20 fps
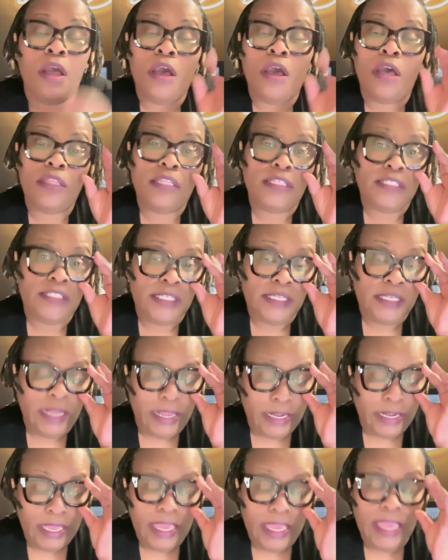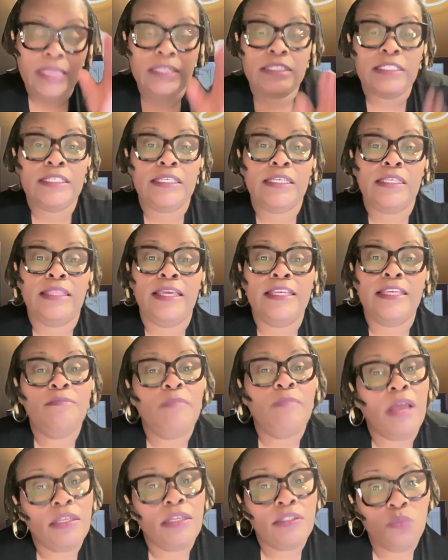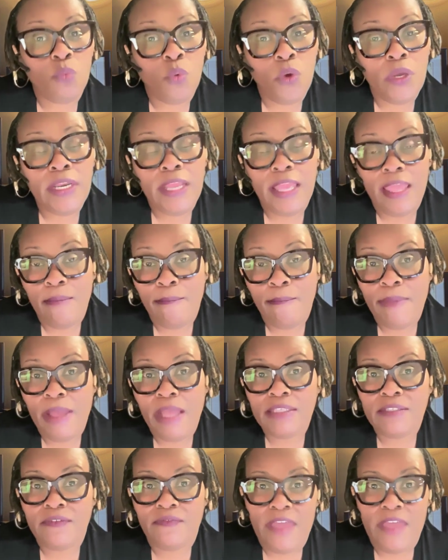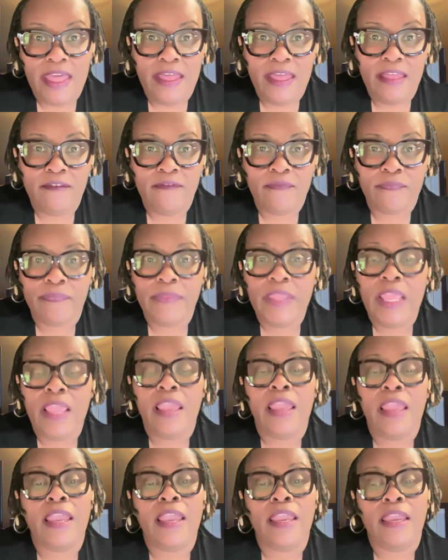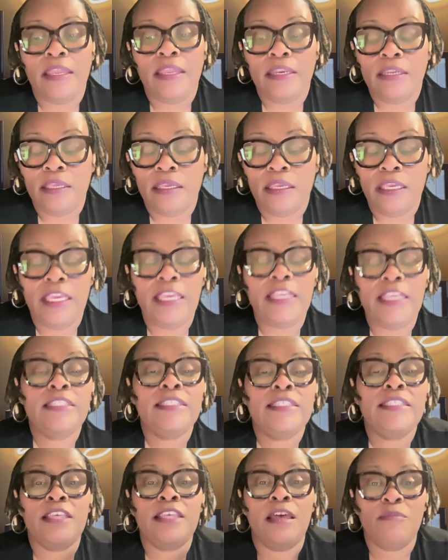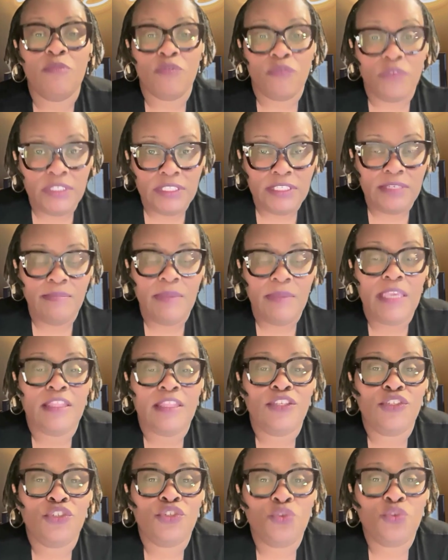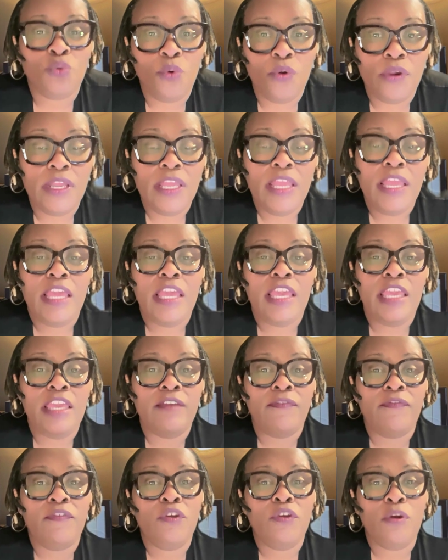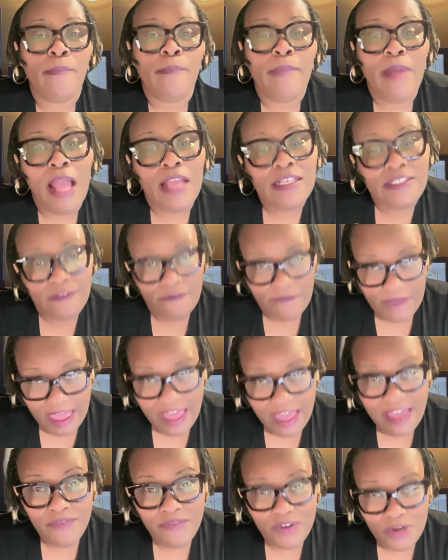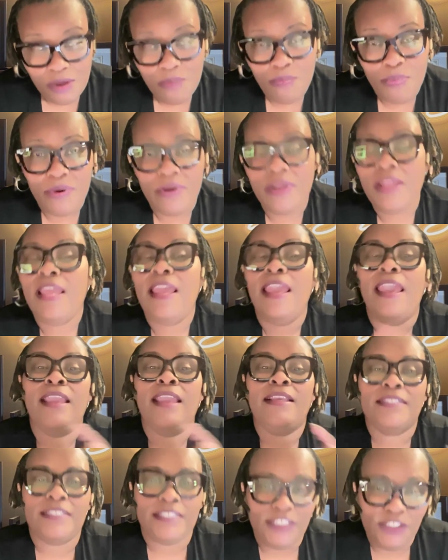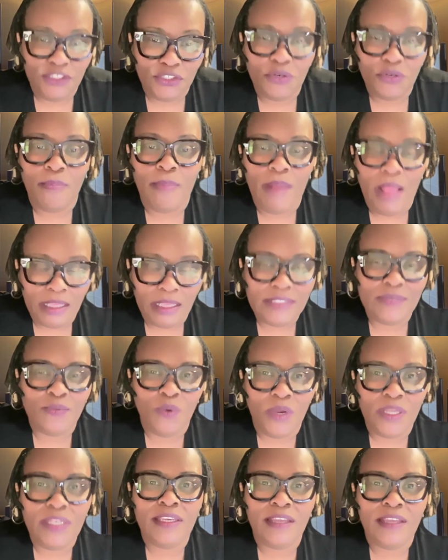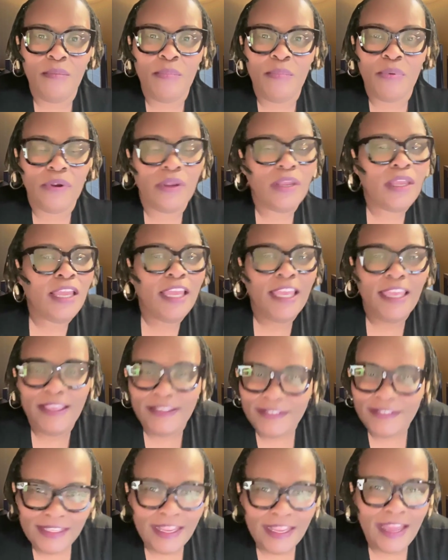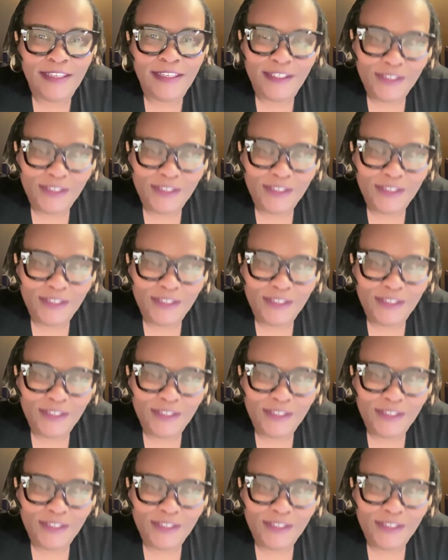on the 1098-T. That's box 1 and box 5. And in summary, to make this short, if your box 5 number exceeds your box 1 number, it's not